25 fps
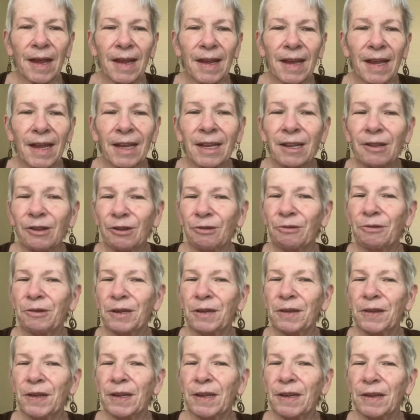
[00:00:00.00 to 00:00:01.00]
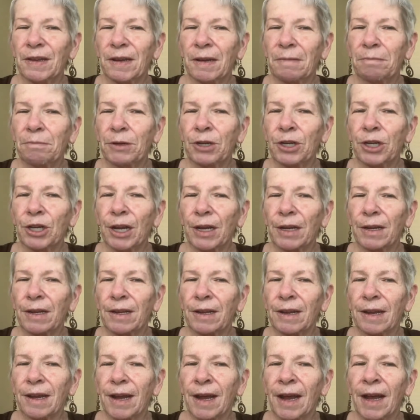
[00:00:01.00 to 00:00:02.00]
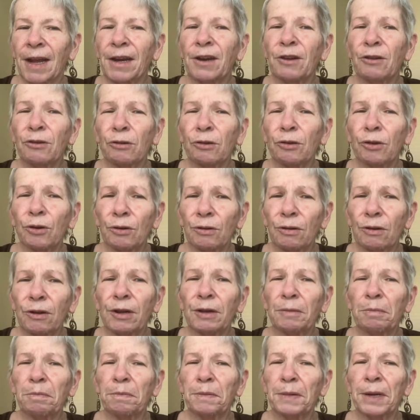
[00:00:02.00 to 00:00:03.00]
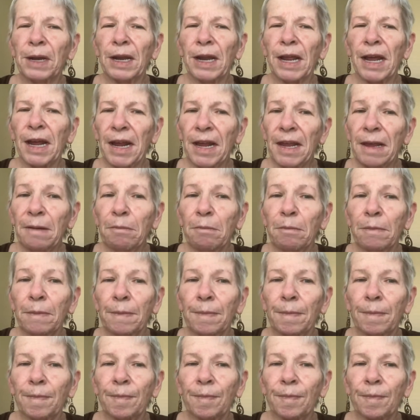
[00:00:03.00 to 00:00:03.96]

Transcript: Interesting subject. I no longer blame,